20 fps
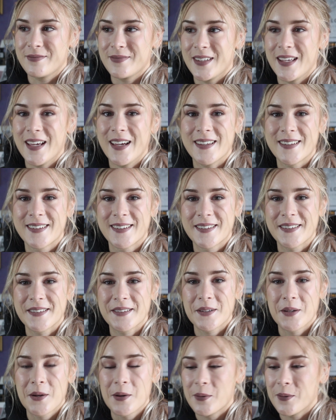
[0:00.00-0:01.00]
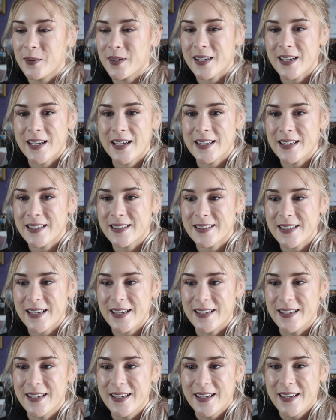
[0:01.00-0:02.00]
Yes, what can I
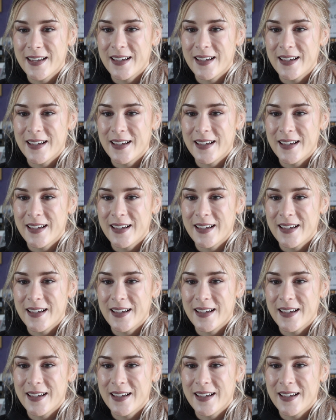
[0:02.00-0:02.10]
say?